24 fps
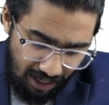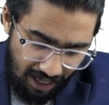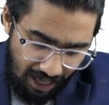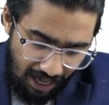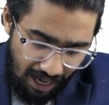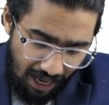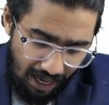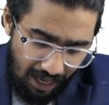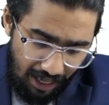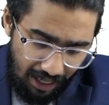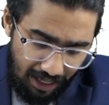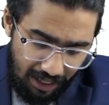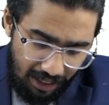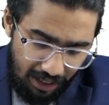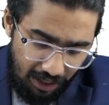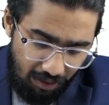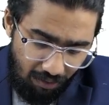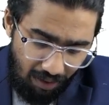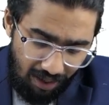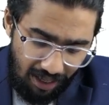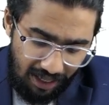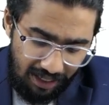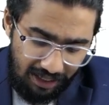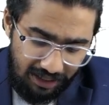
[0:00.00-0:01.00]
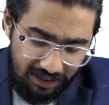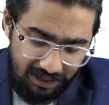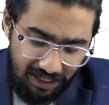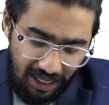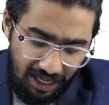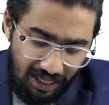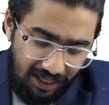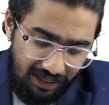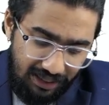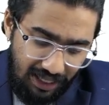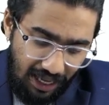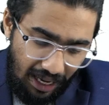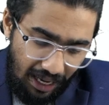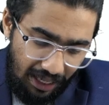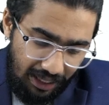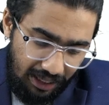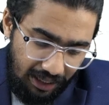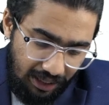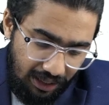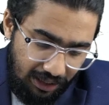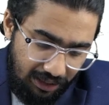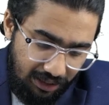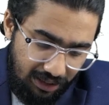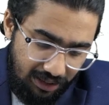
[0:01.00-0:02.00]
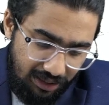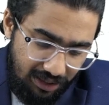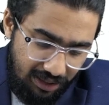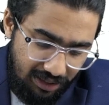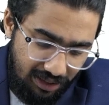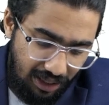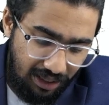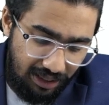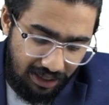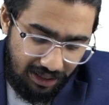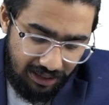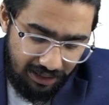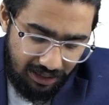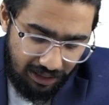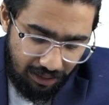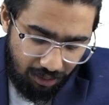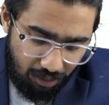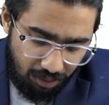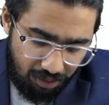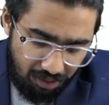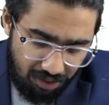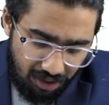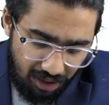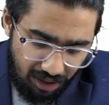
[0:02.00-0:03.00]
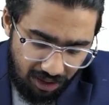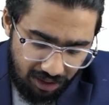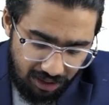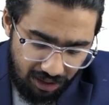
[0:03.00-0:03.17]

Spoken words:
and you are understanding that this is an easy question.